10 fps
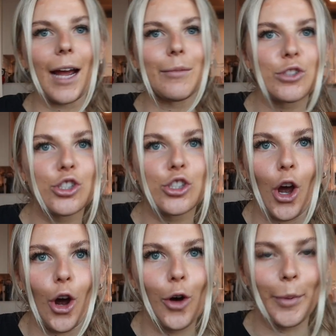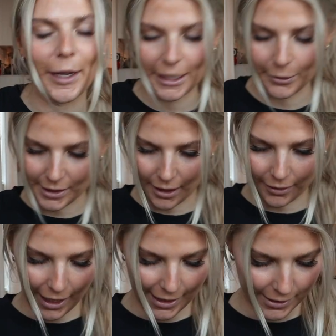I'm so picky with
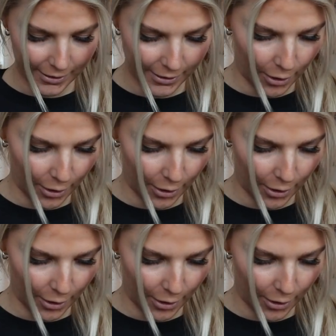sunglasses,